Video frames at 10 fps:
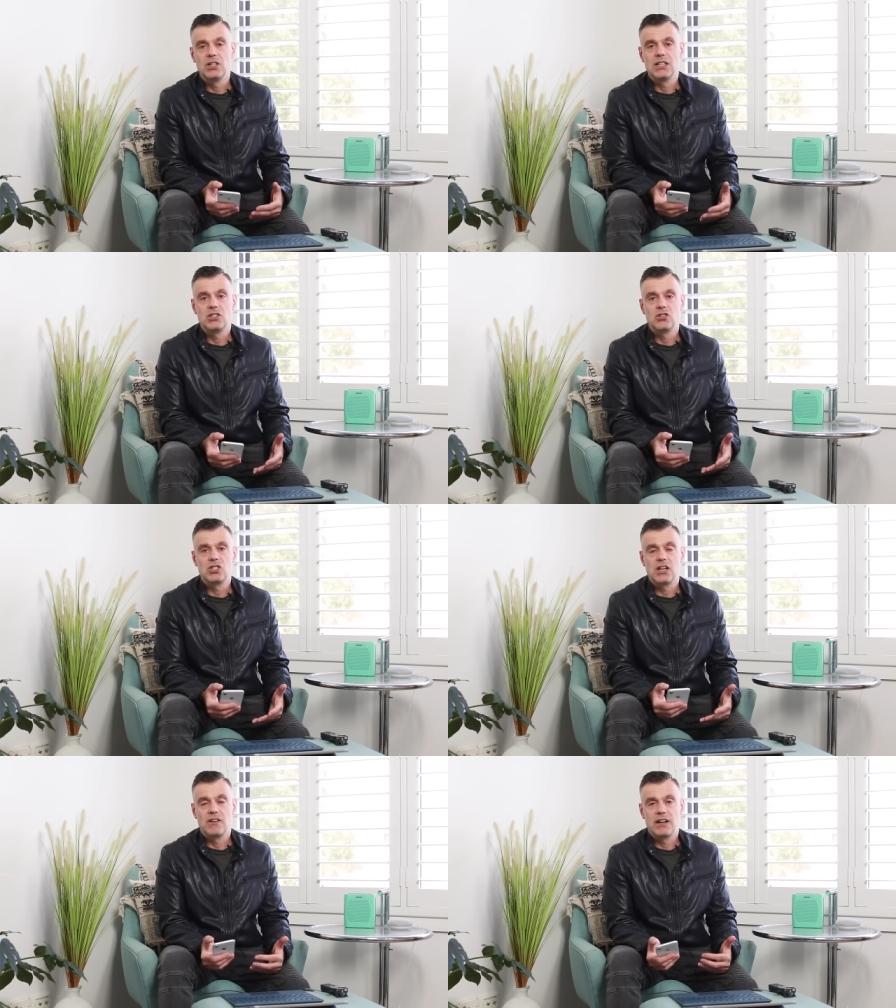need to
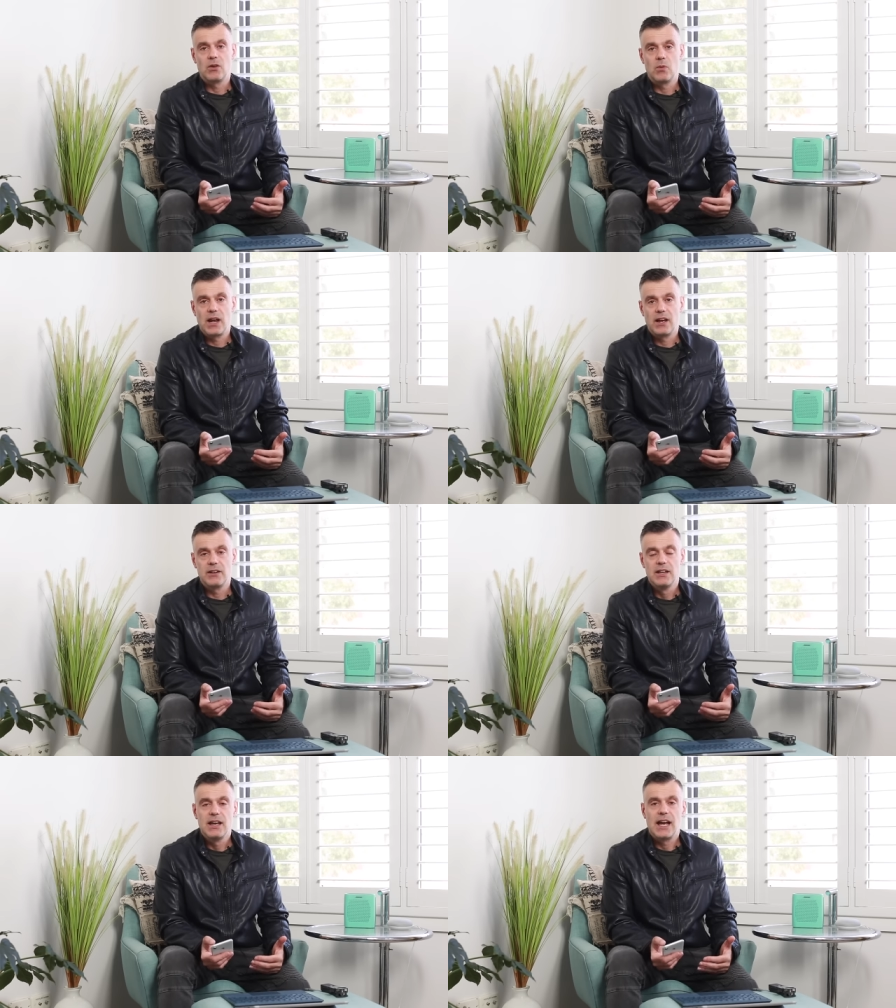share it
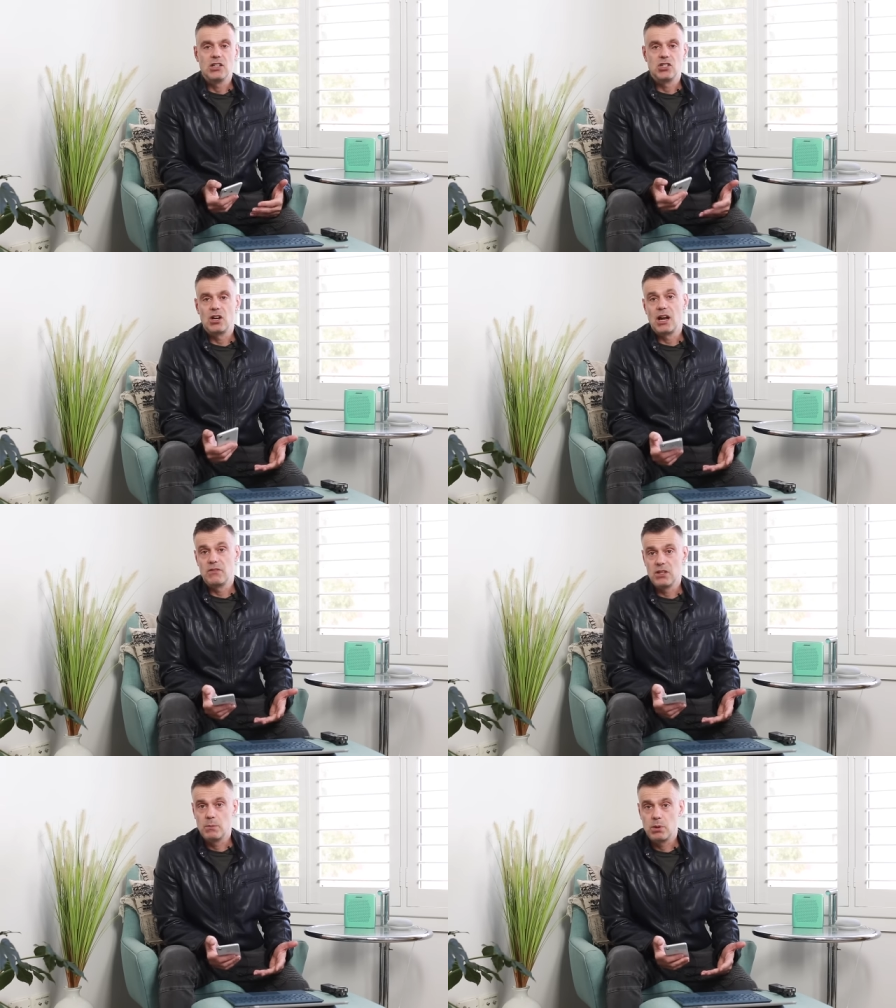around and you don't
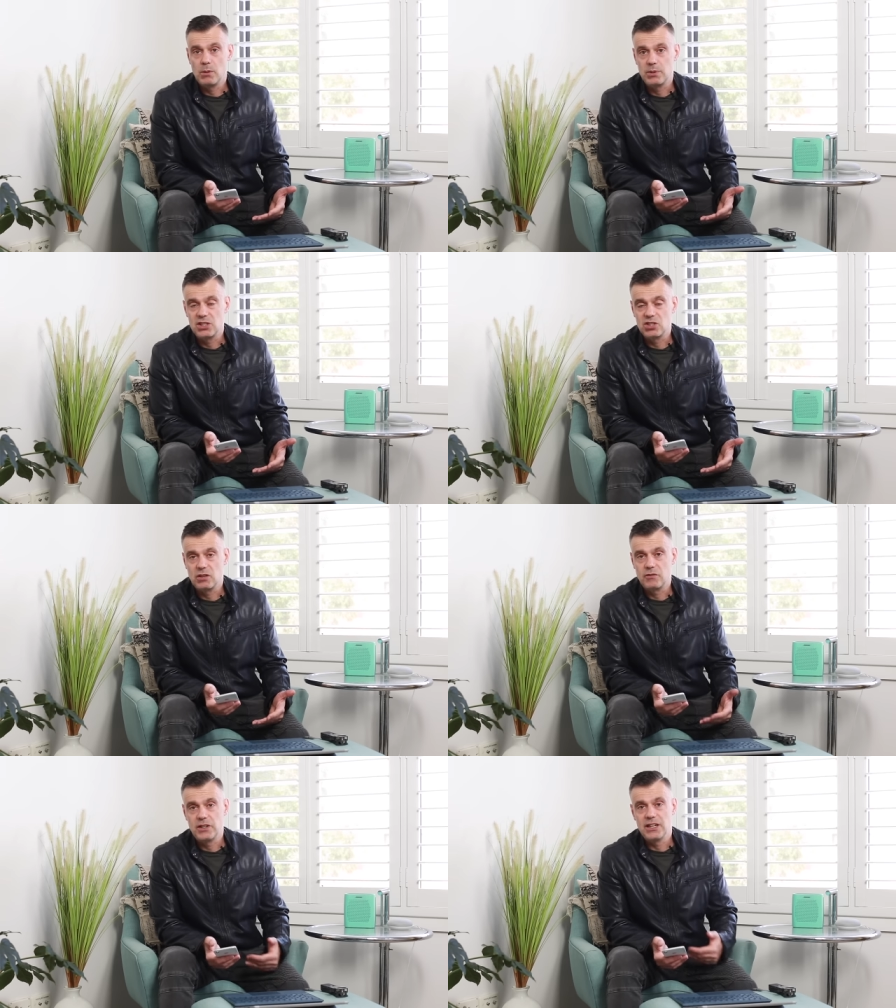have the appropriate
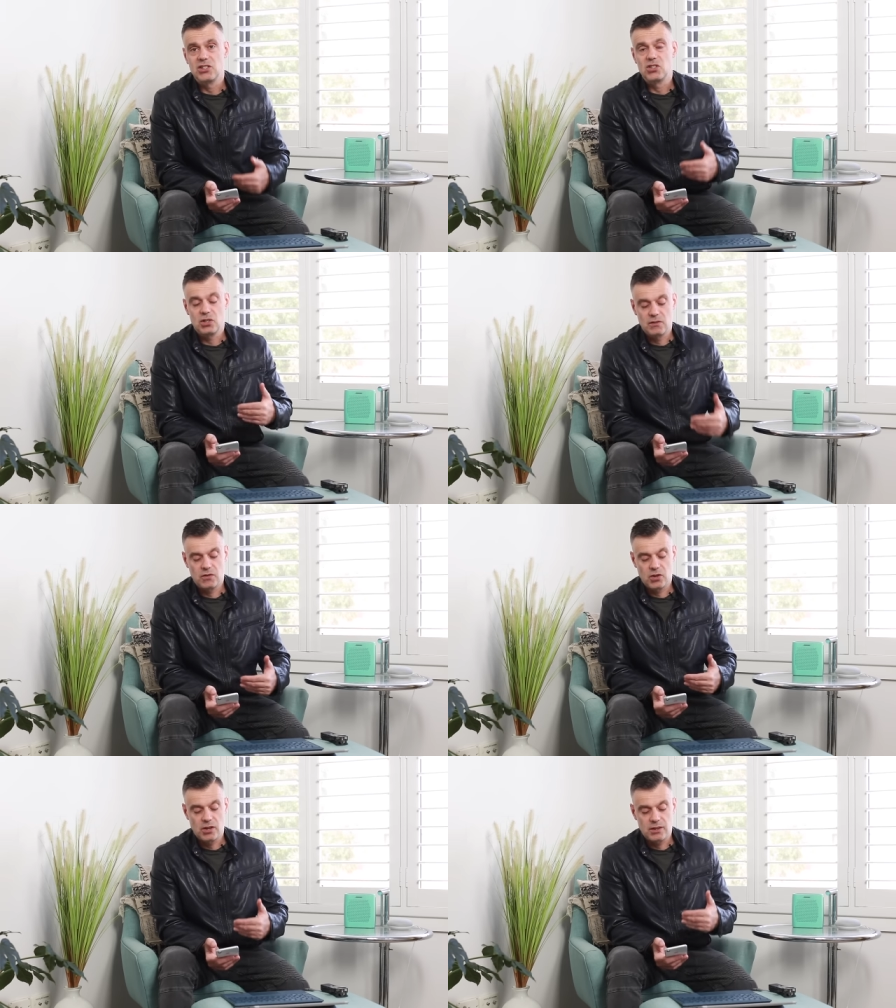software to
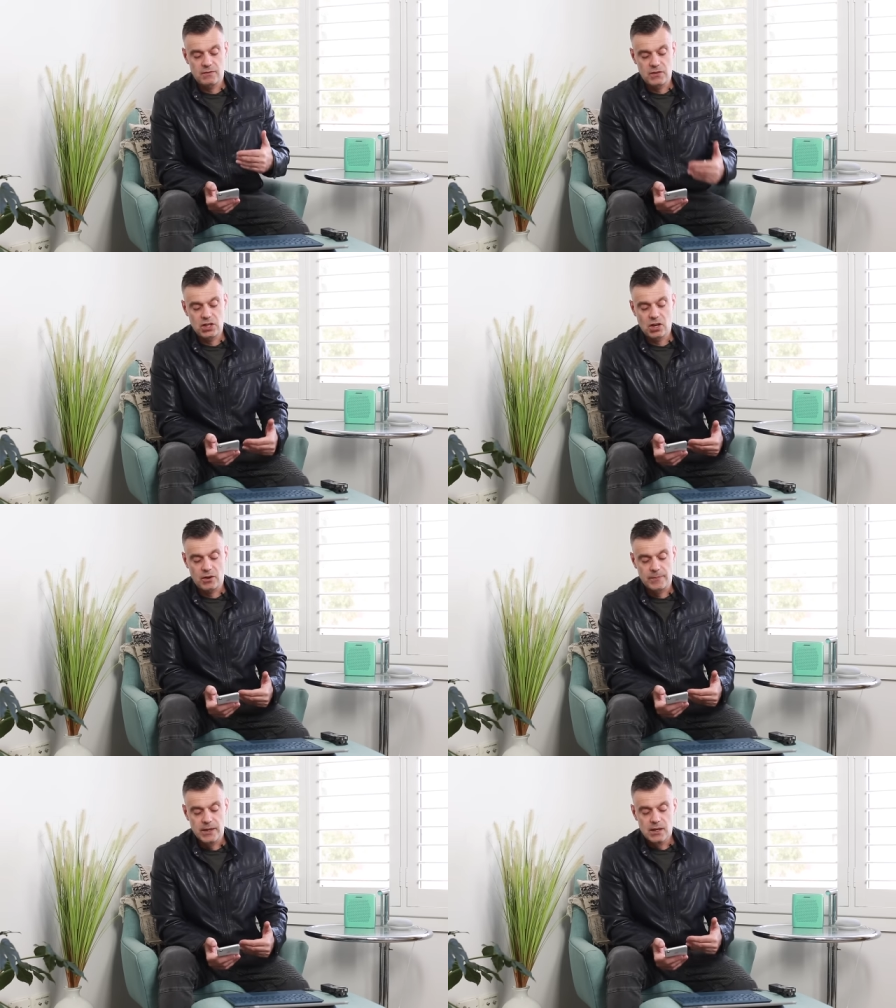convert the video.